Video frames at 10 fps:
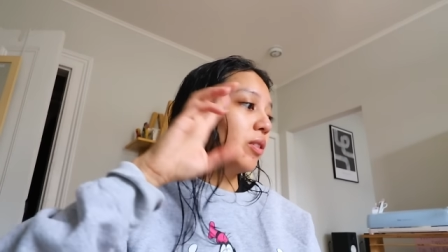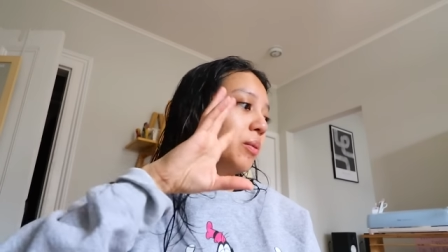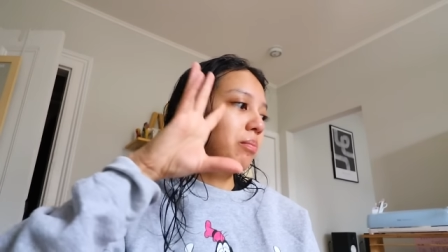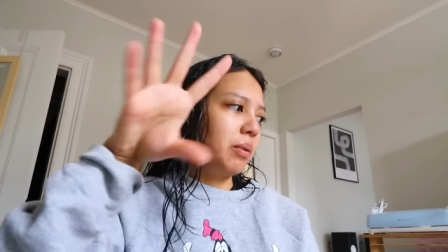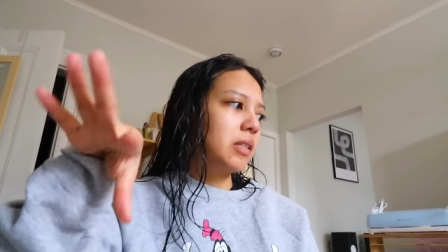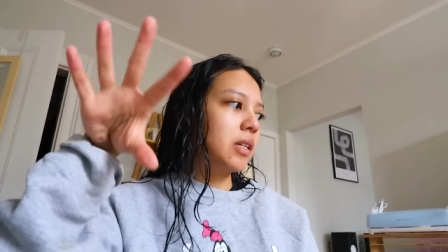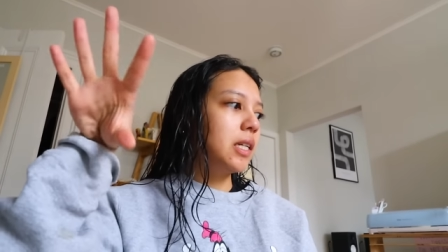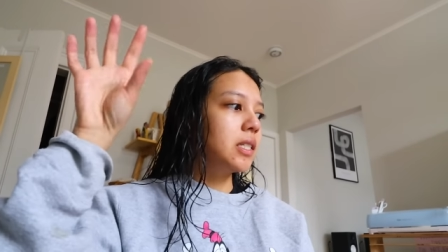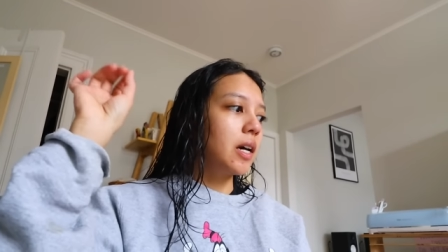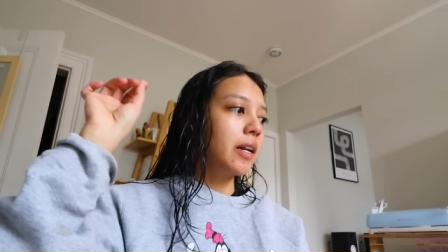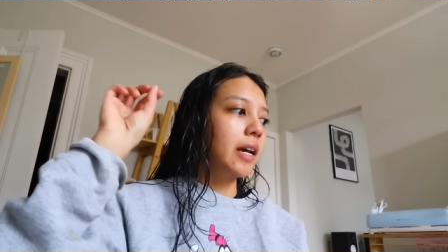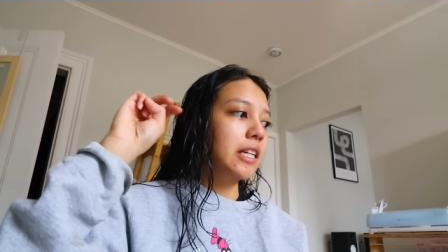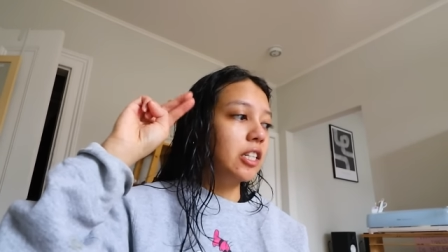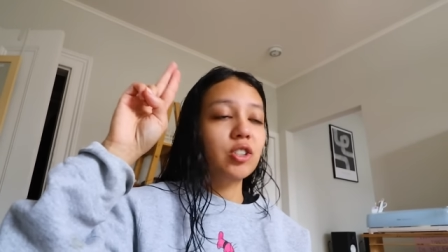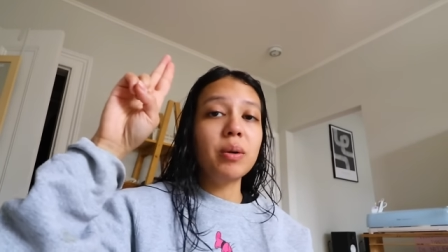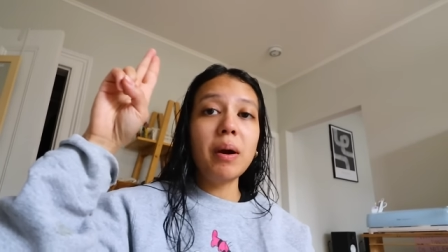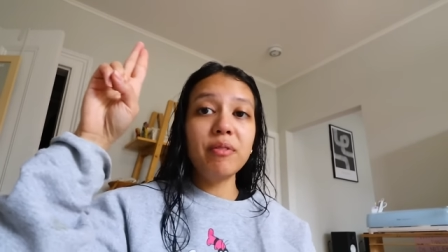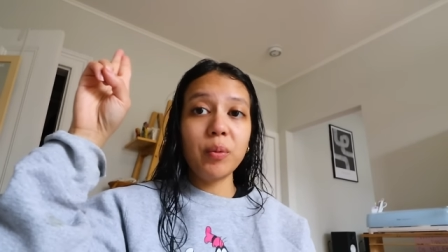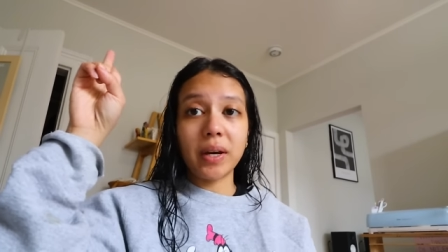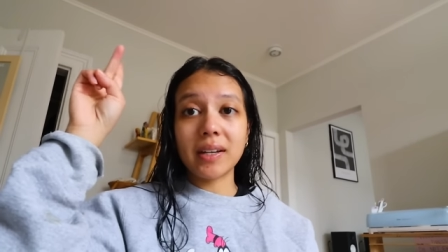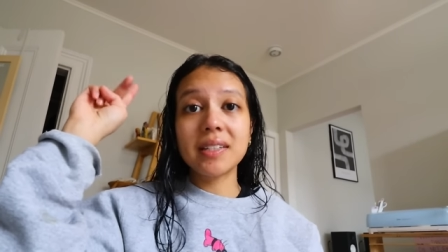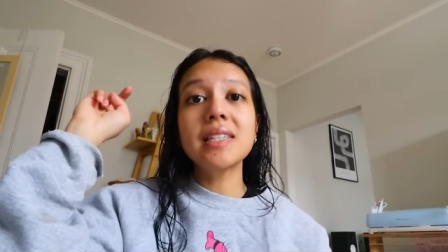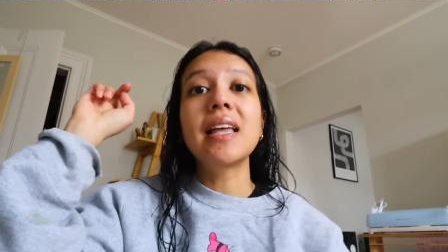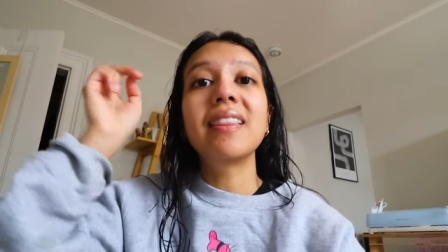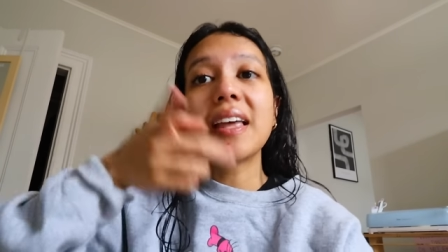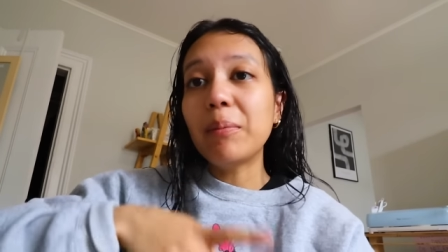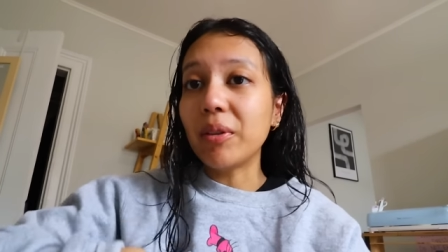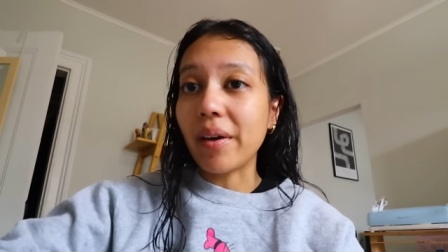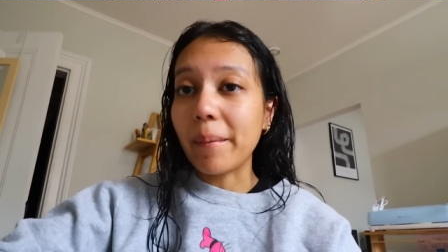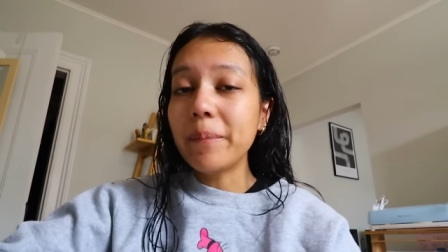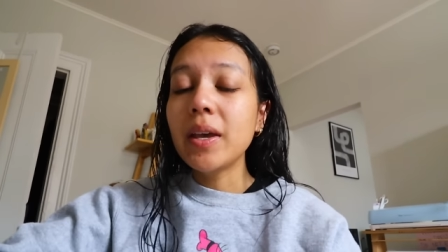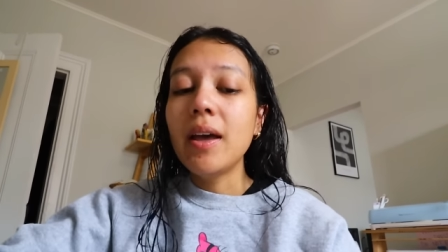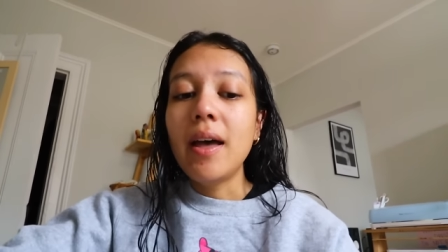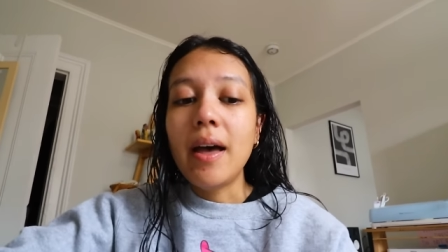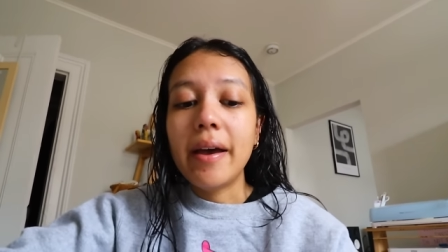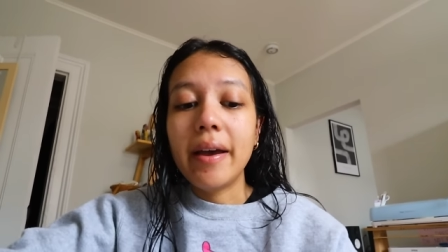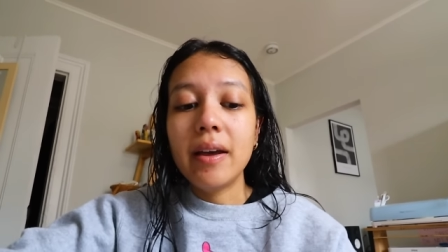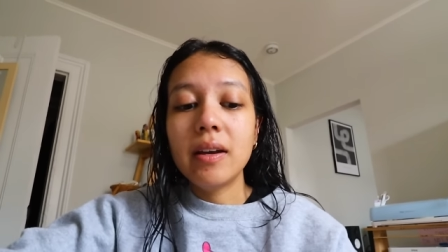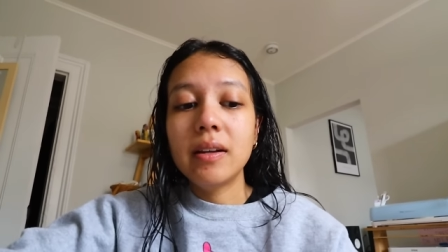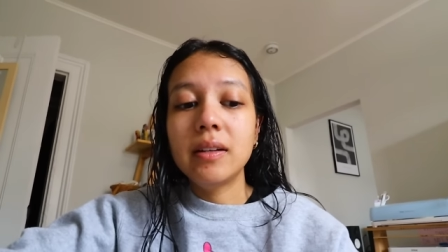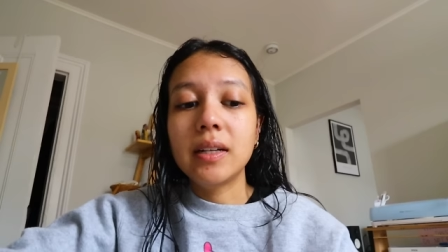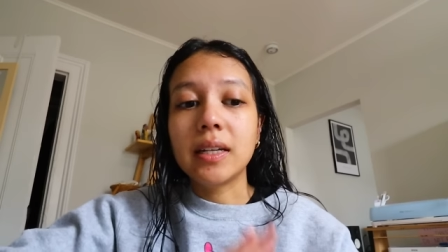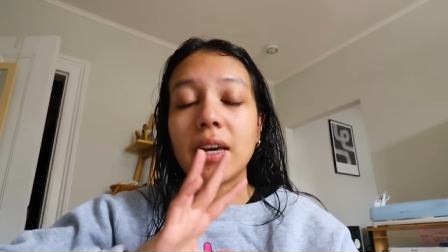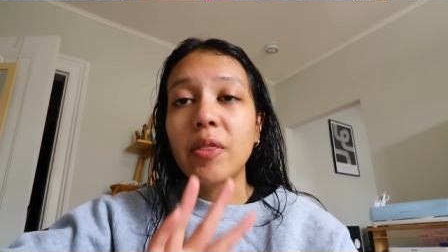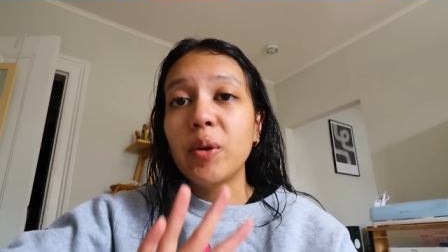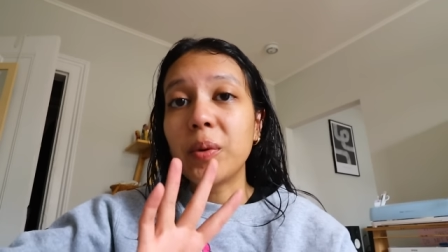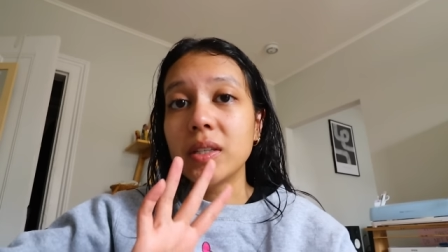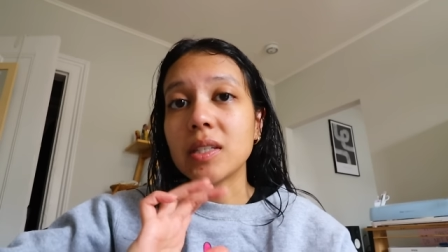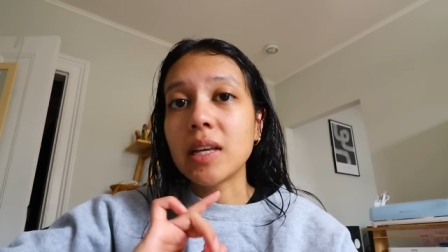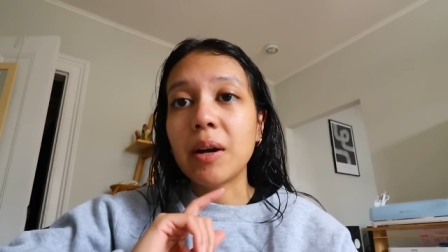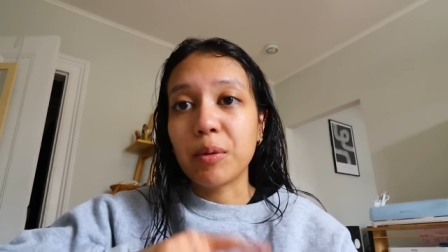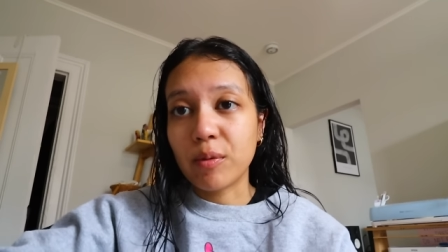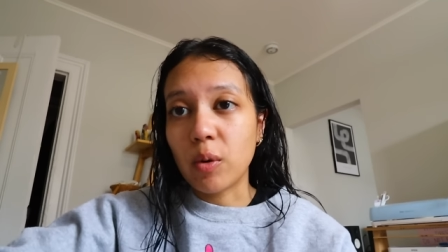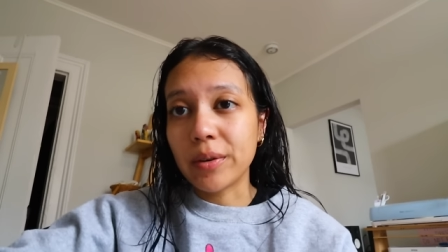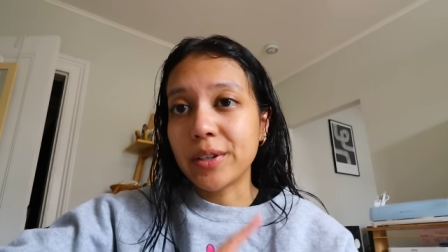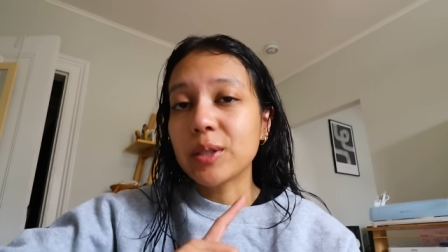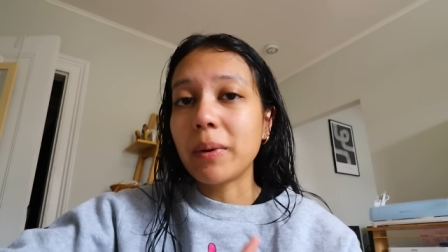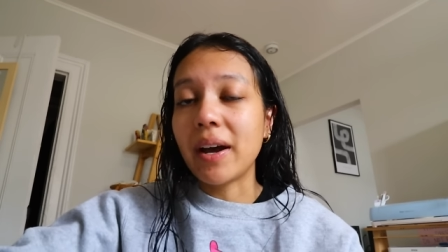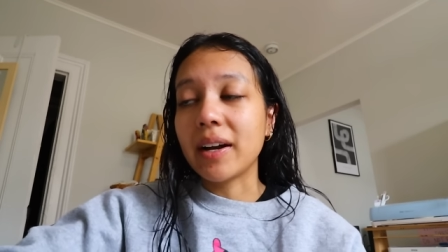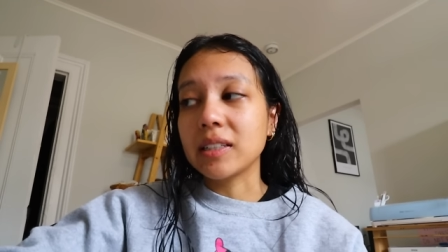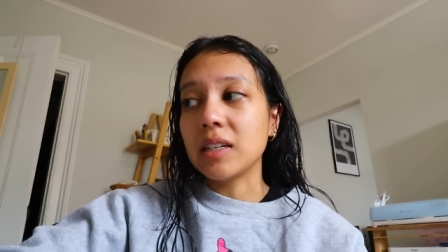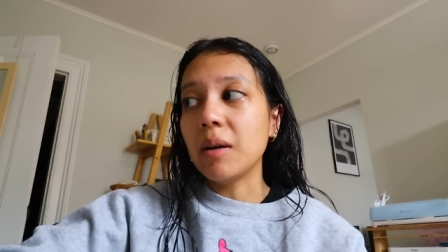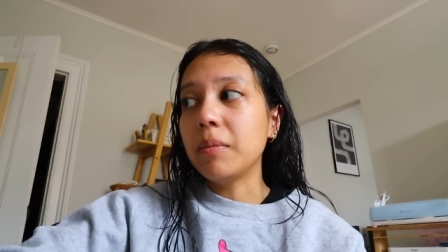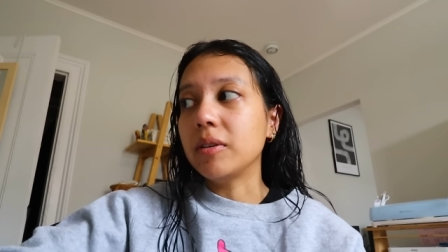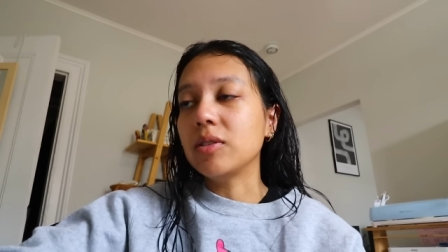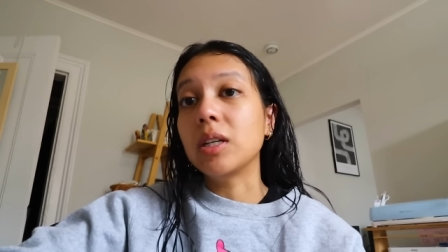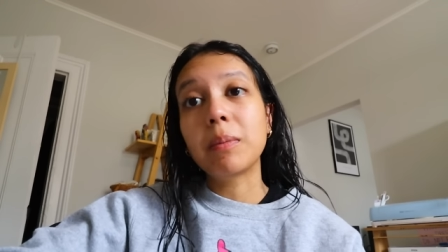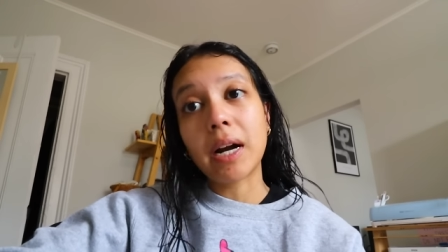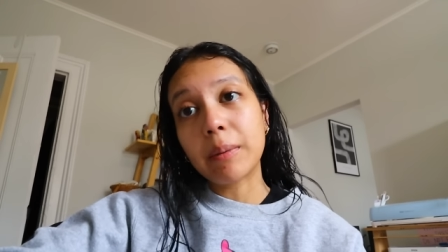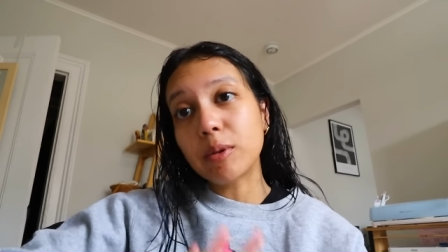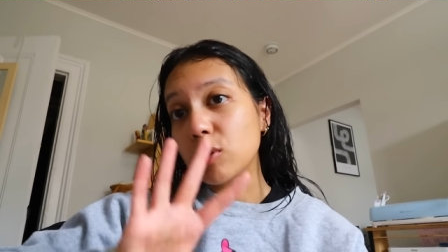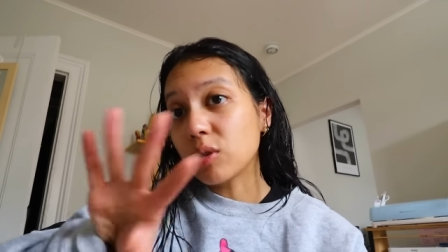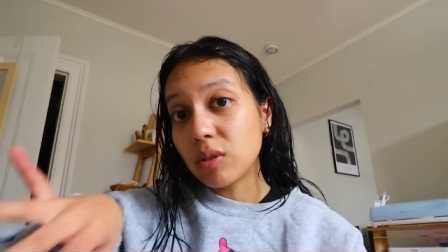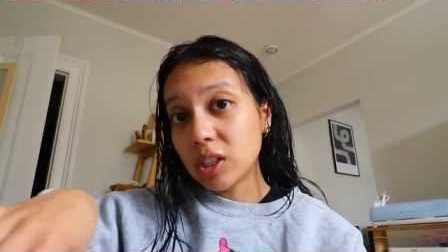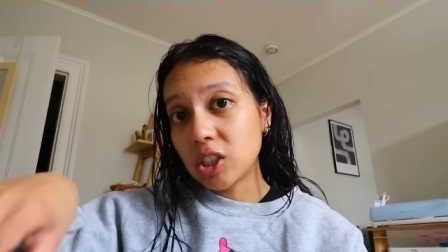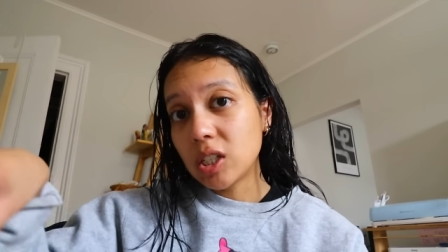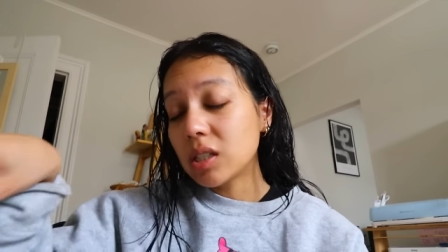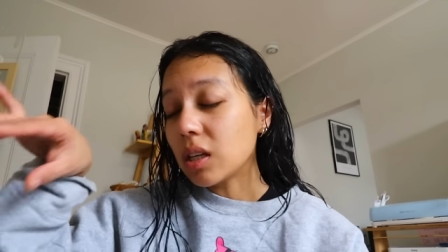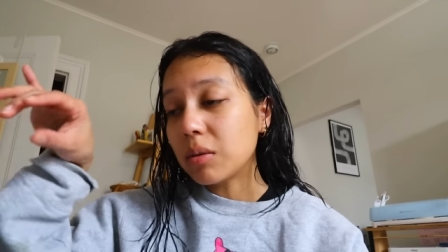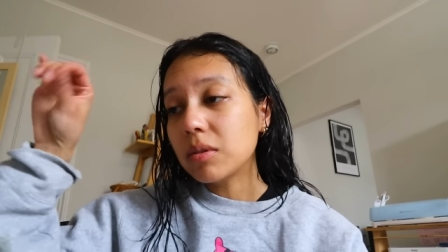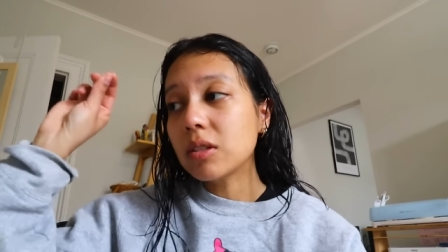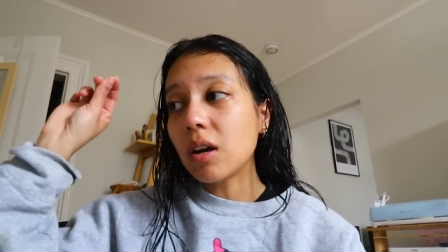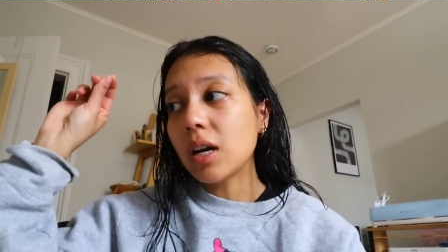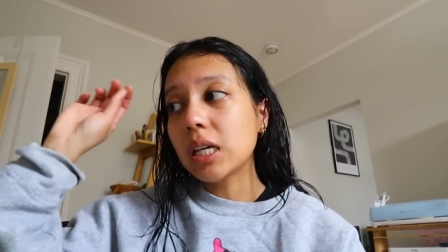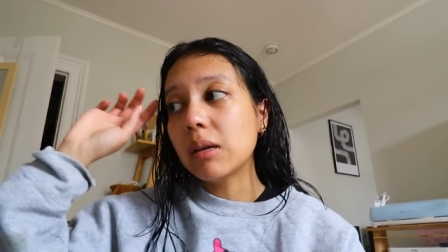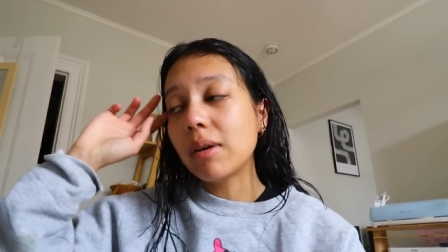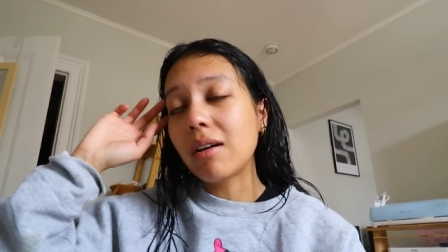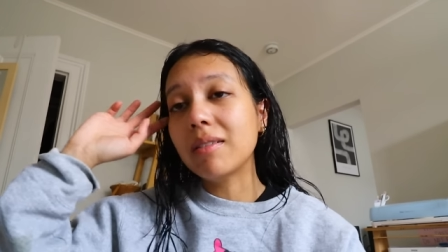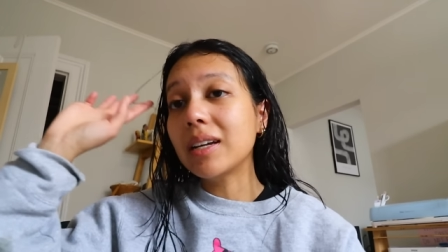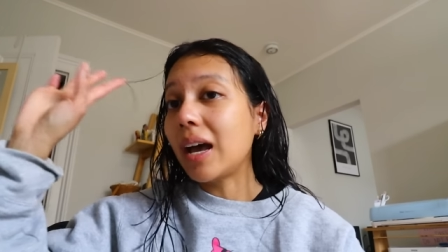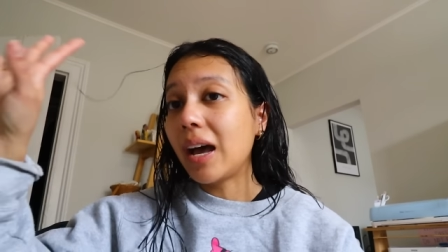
They're basically done. I need to trim off the wicks, label them, and get the ones that were for orders packed up. I also need to pack up those scrunchies that I was talking about.